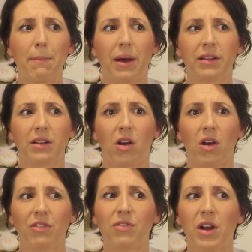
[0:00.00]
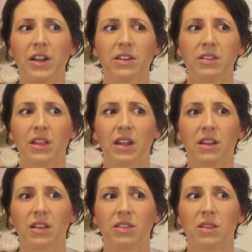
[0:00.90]
But I find
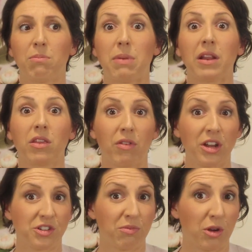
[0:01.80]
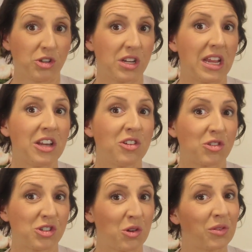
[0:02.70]
that the better the range of motion in
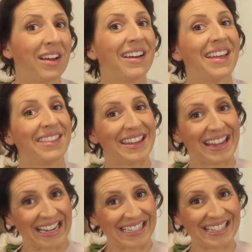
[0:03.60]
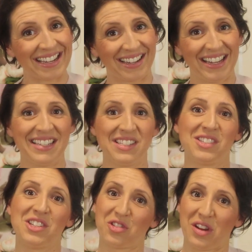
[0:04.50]
your shoulder, the easier it is
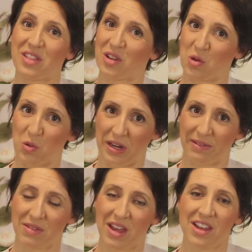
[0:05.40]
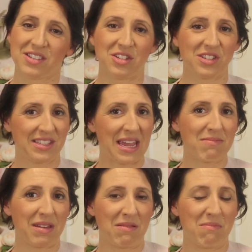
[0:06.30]
to treat the cording. So just
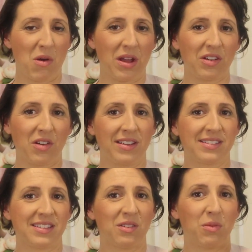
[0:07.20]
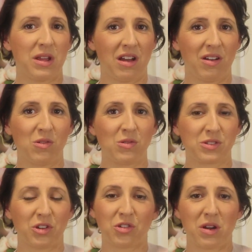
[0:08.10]
keep that in mind, guys, that we are
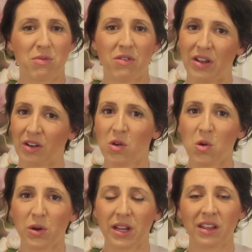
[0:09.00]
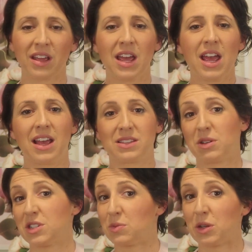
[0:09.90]
also trying to prevent cording as
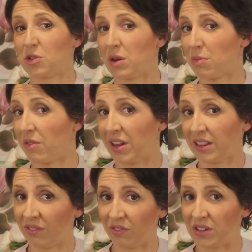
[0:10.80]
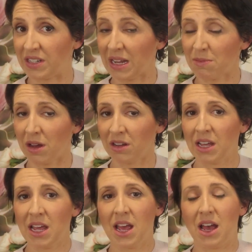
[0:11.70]
much as we're trying to prevent lymphedema
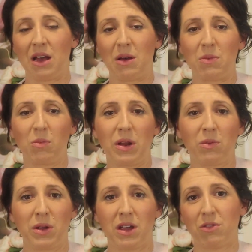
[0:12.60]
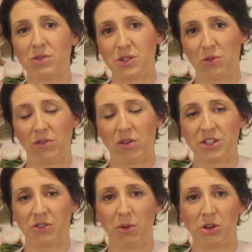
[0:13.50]
when we are restoring
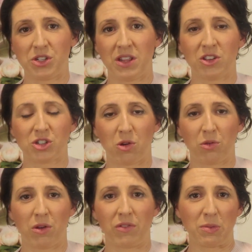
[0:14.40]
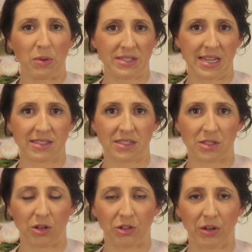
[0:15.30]
range of motion in the shoulder after breast cancer
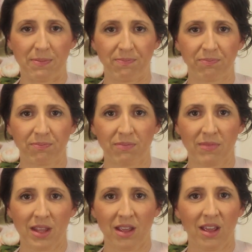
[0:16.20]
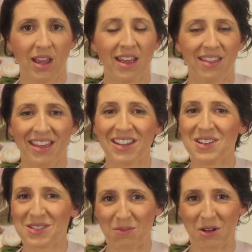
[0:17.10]
surgery. Thank
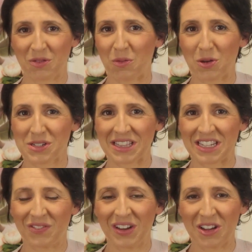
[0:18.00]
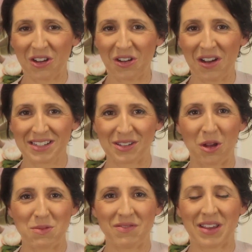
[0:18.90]
you so much for watching this video, guys. I
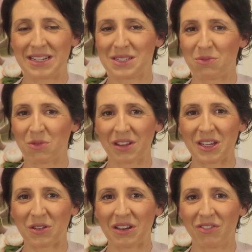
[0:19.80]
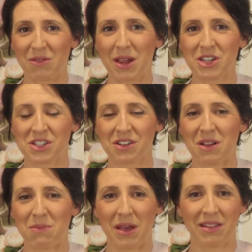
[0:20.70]
hope you've gained some really good information
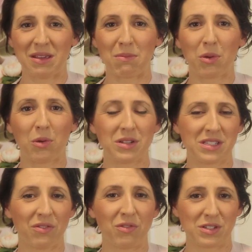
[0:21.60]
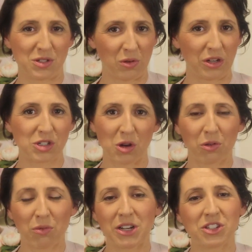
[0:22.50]
about the importance of restoring
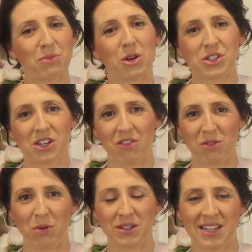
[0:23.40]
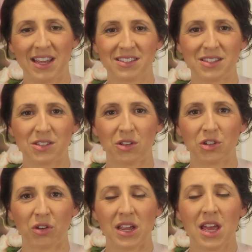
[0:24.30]
shoulder range of motion after breast cancer
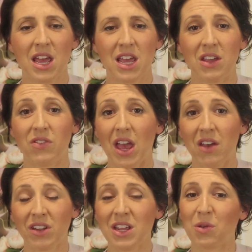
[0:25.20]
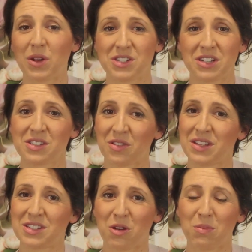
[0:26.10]
surgery. If you have any questions on
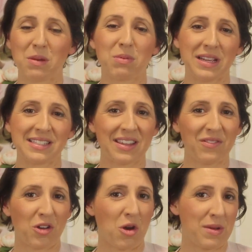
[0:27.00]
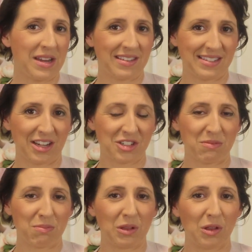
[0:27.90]
this topic, please leave a comment in the
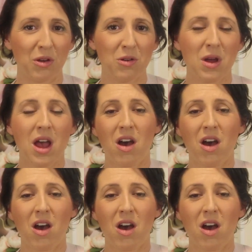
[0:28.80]
section below.